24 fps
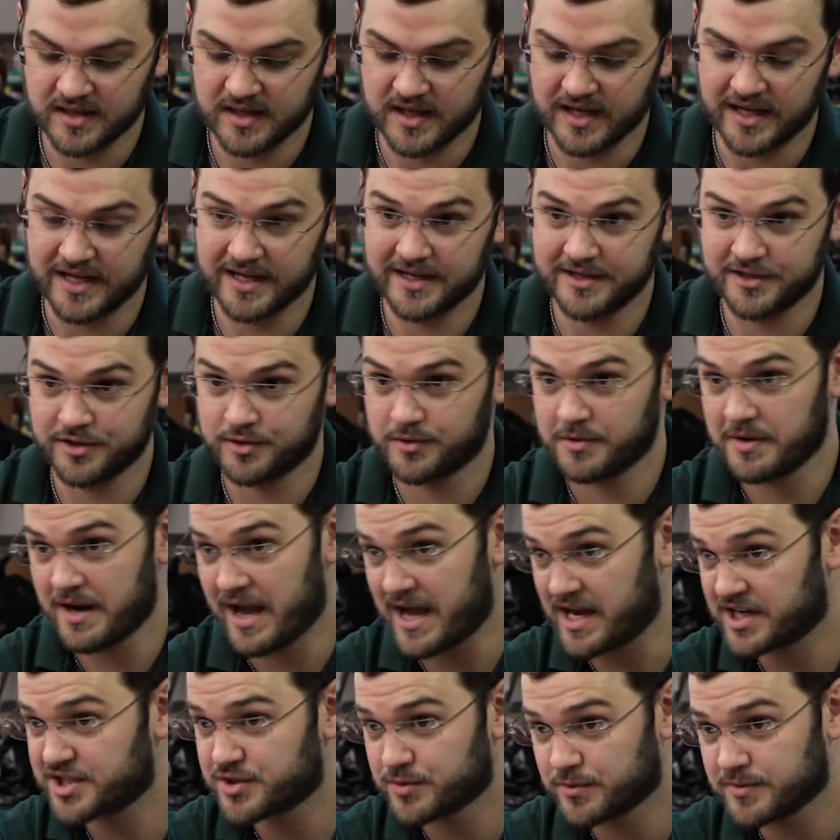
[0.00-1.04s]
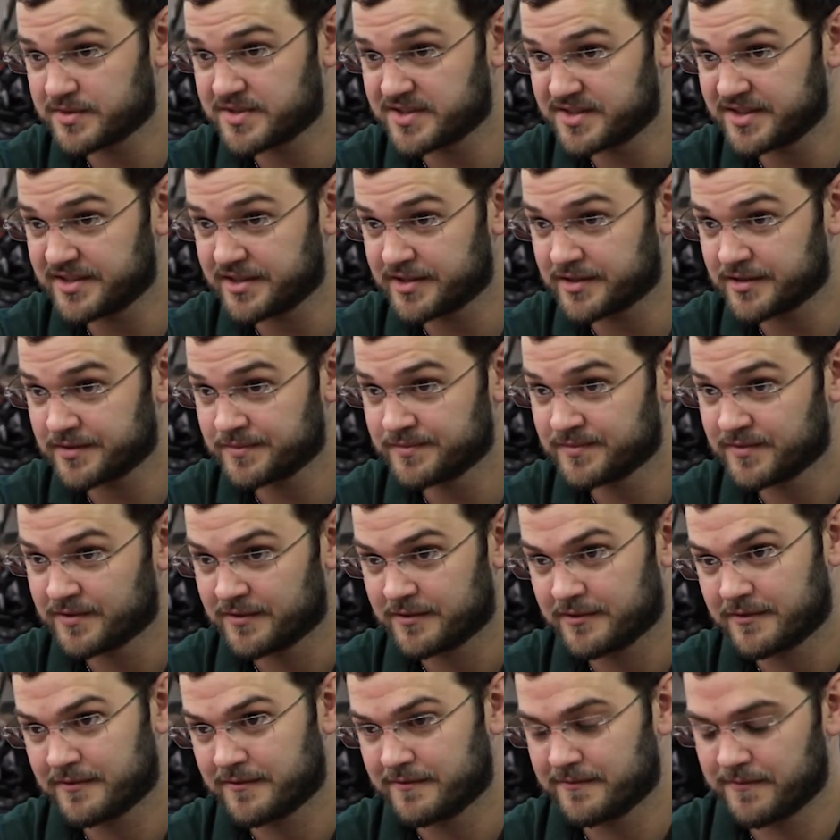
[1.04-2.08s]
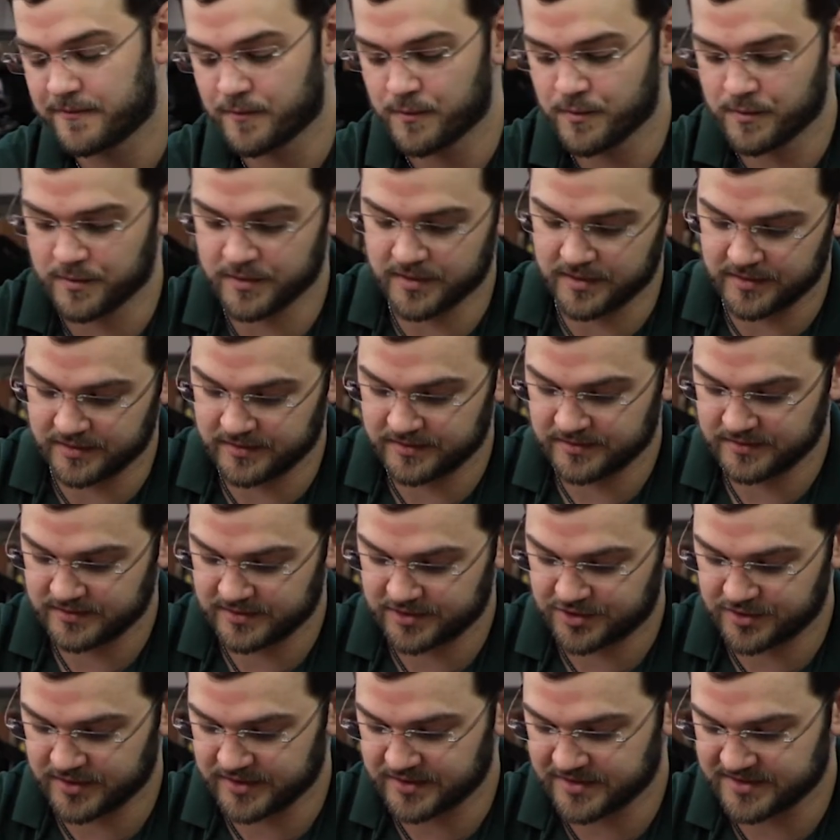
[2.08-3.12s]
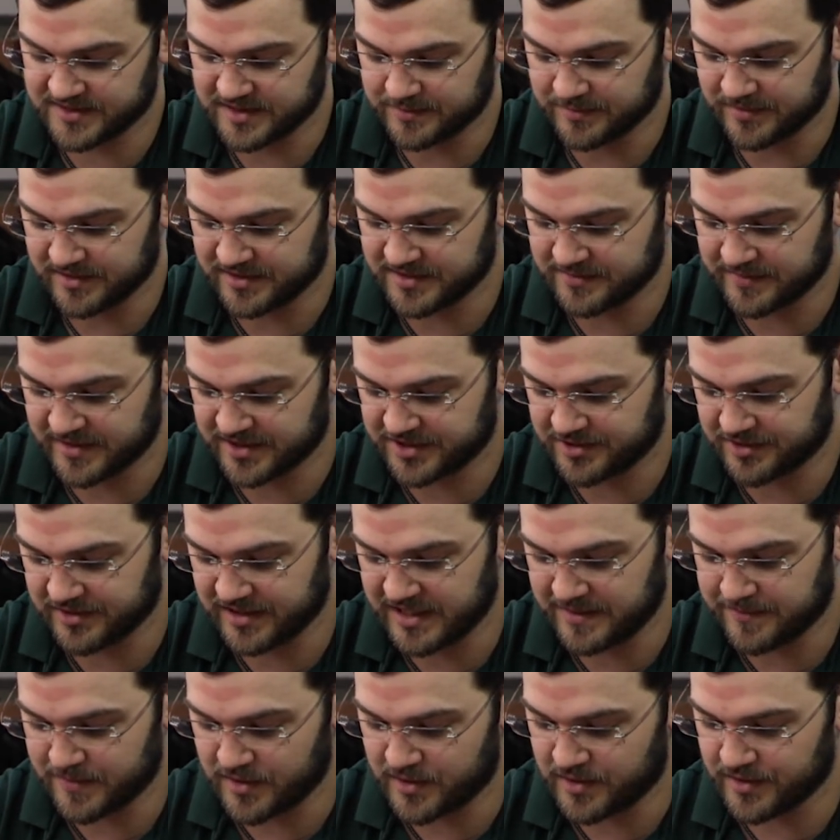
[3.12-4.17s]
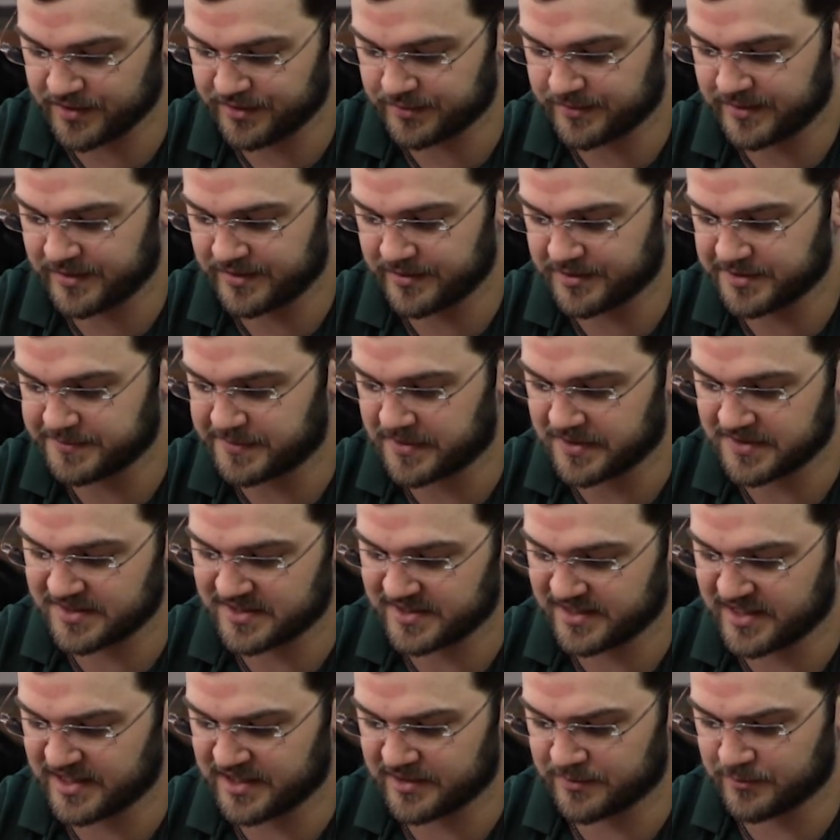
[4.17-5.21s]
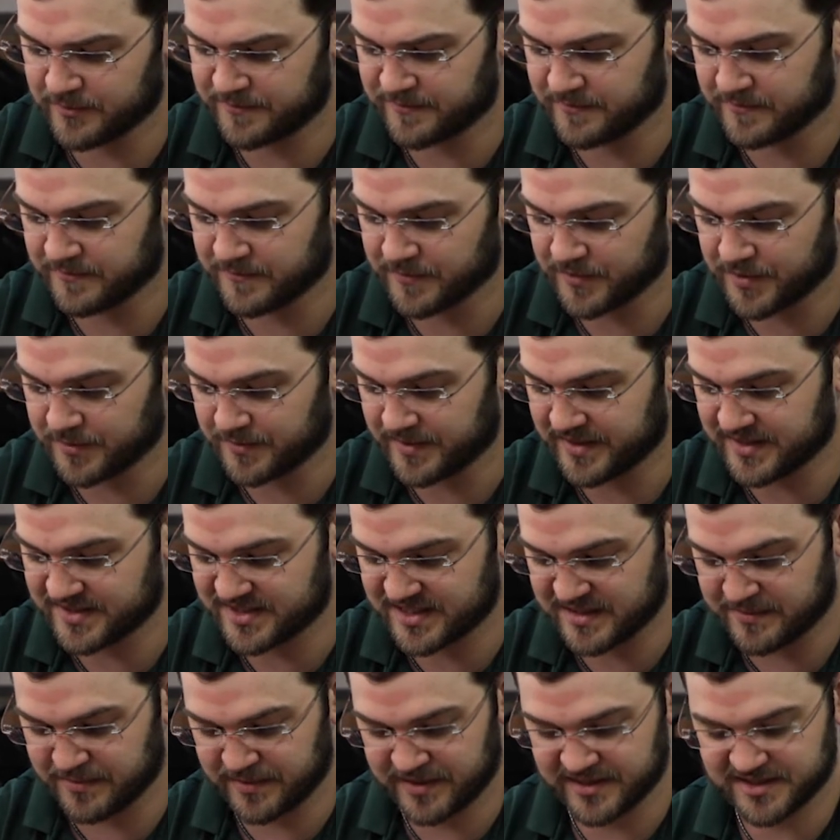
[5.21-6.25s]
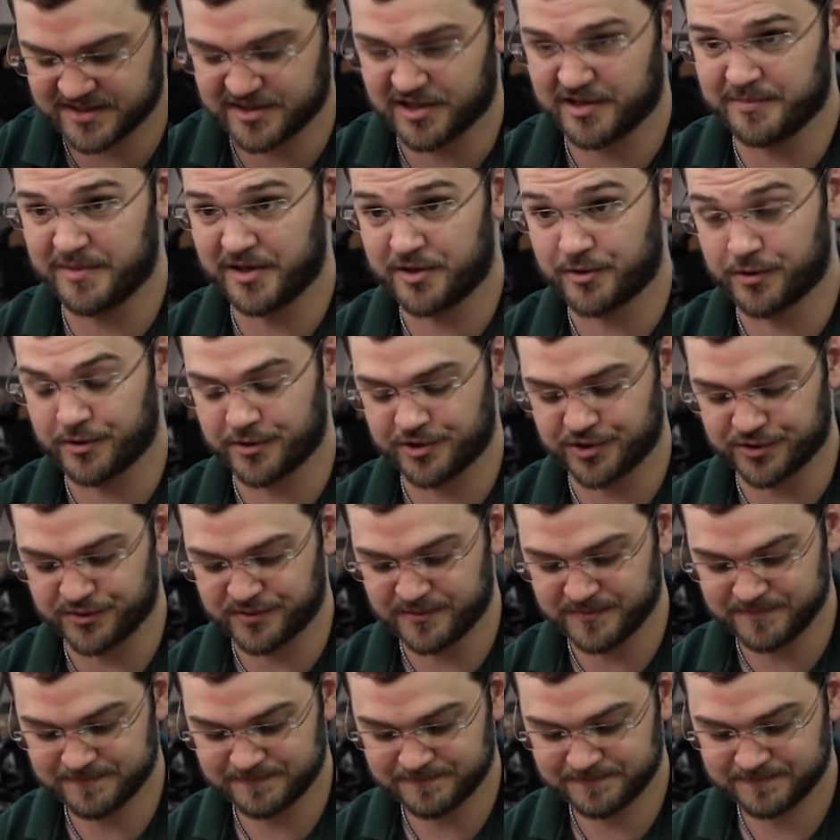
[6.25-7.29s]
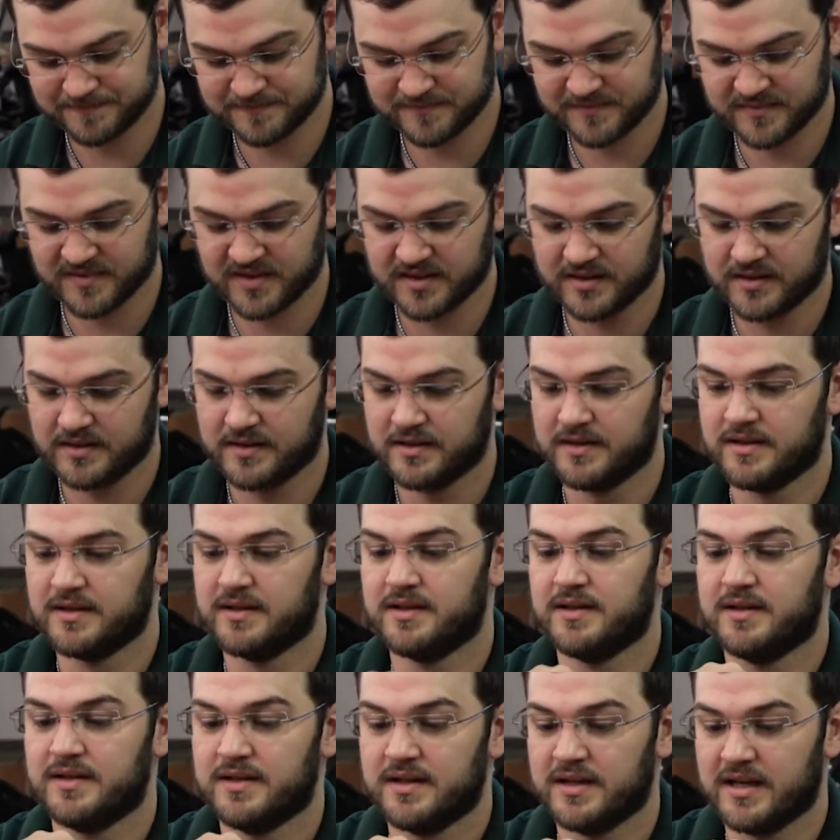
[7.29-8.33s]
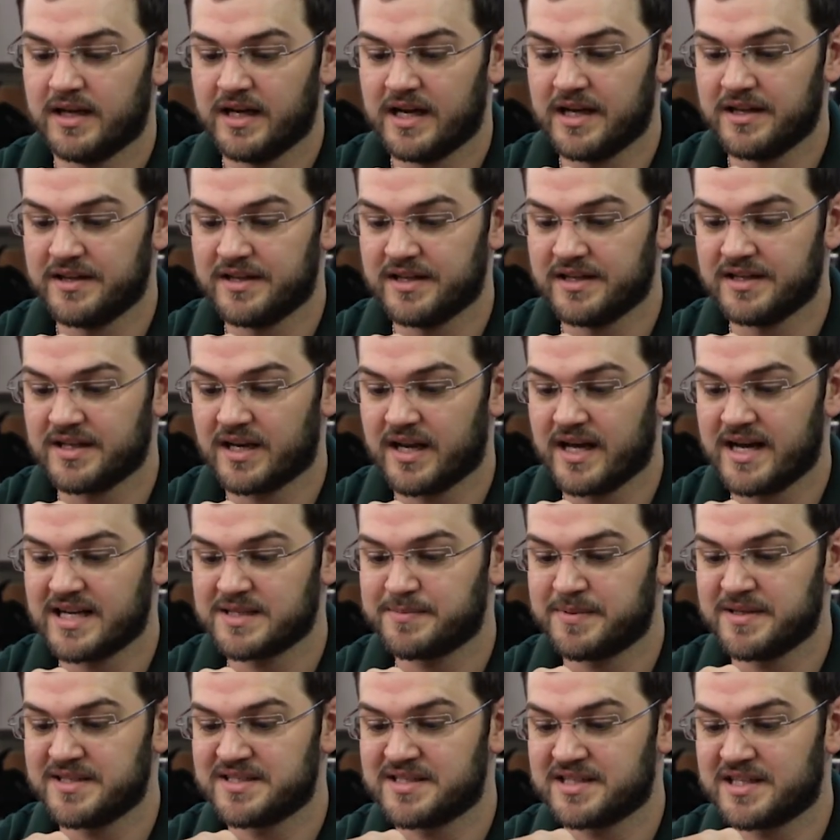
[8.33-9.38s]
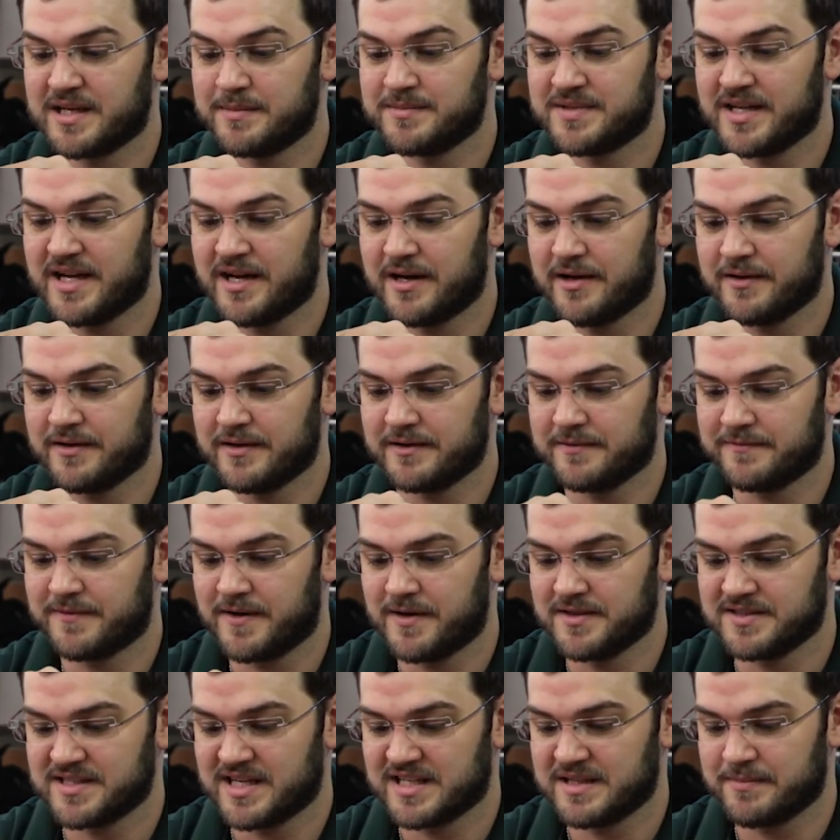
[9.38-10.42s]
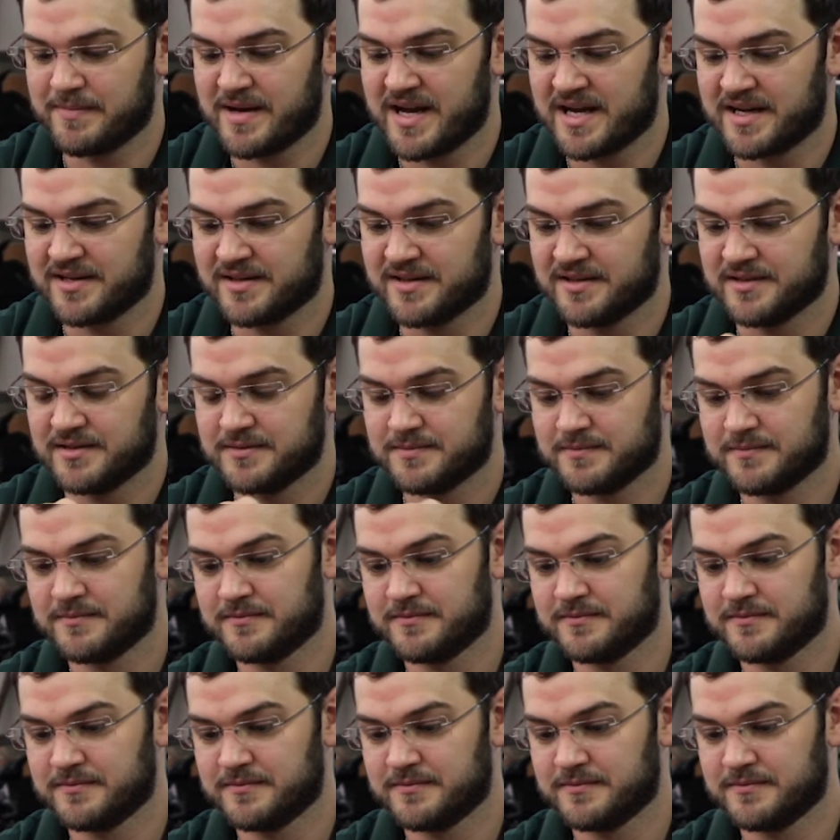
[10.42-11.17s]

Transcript: and your actual sear for the trigger assembly. So make sure you keep all three of those parts together for the reassembly. It's going to be crucial. And then the last piece that comes out, it falls out the back of the